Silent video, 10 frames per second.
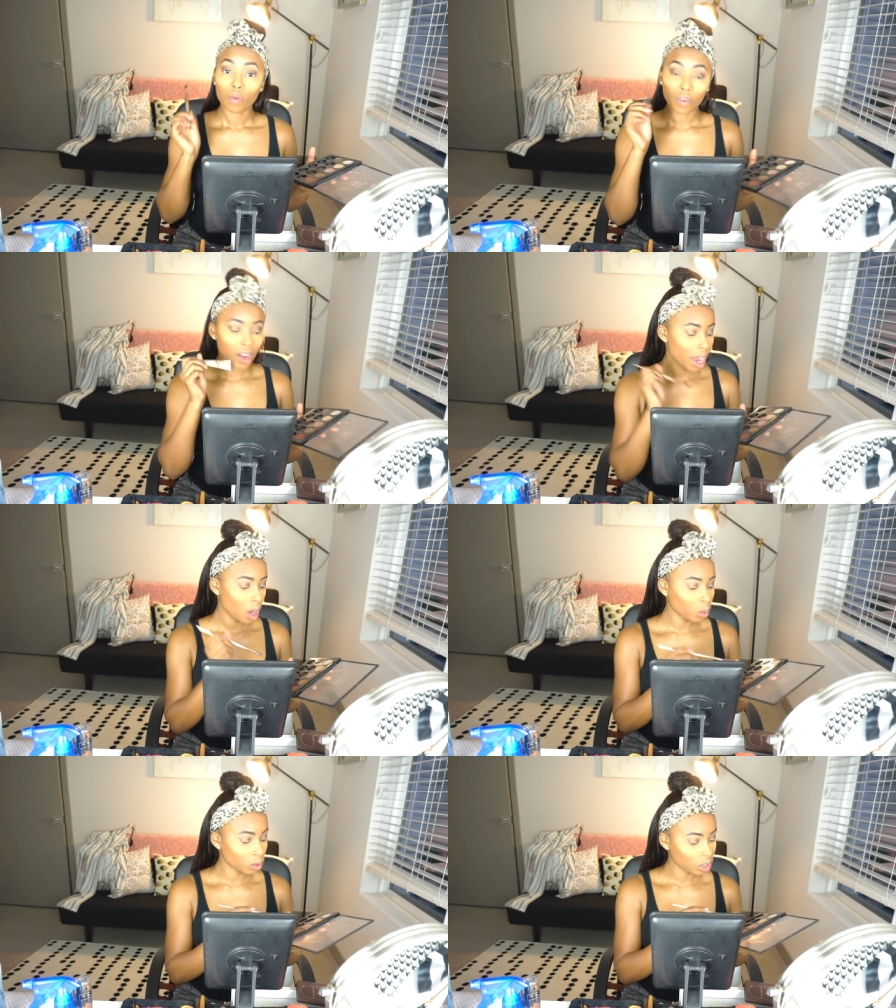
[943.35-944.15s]
for
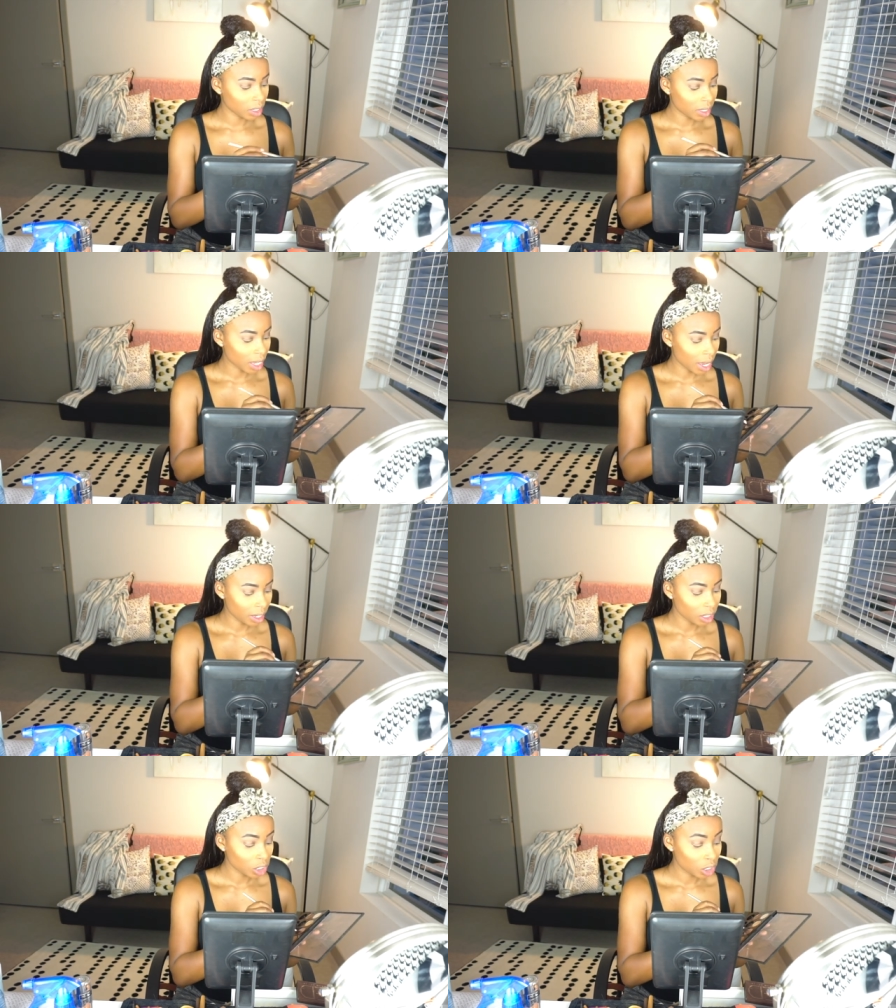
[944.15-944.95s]
now we'll just
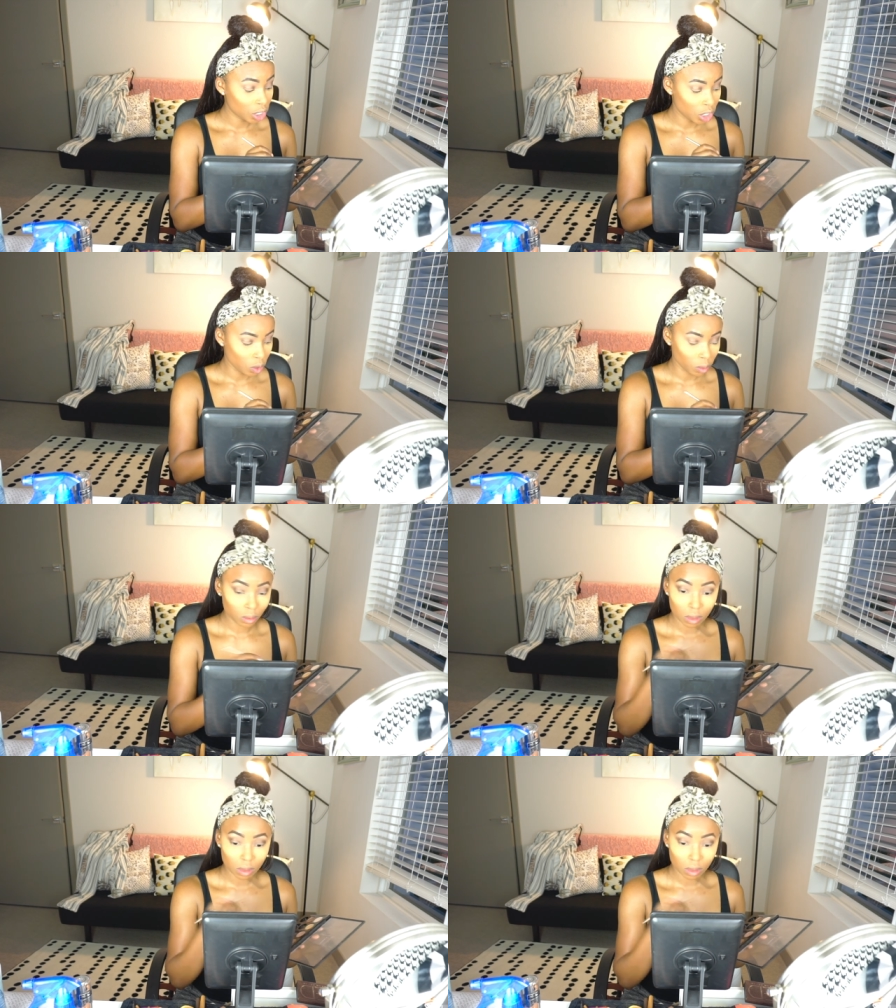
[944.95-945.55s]
say two.